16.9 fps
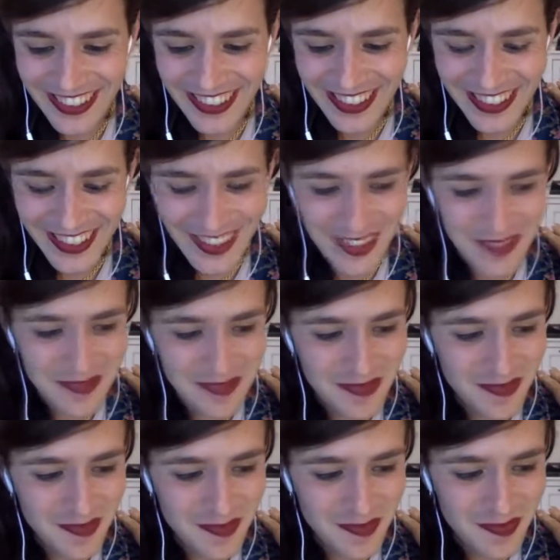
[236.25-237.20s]

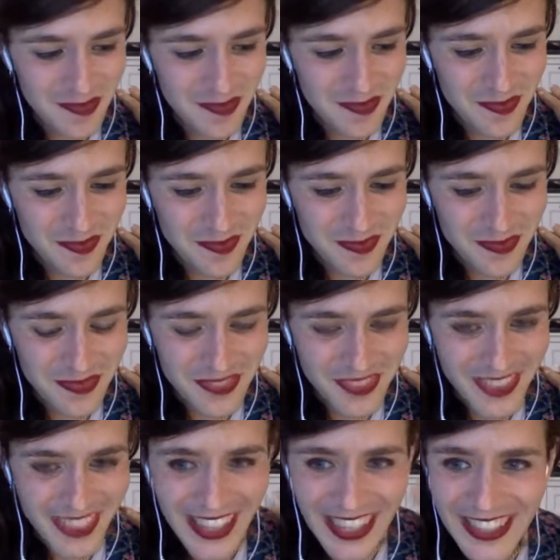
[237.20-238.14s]
Thanks
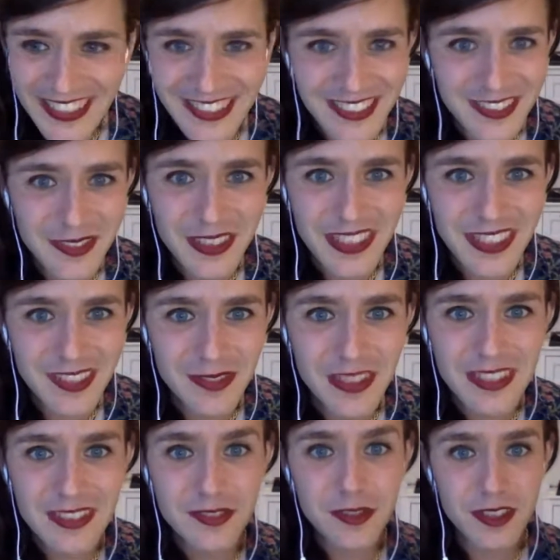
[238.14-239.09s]
to Venus
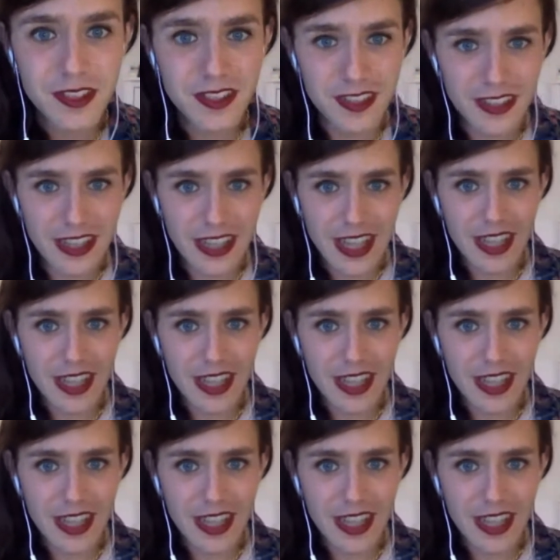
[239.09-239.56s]
Fest for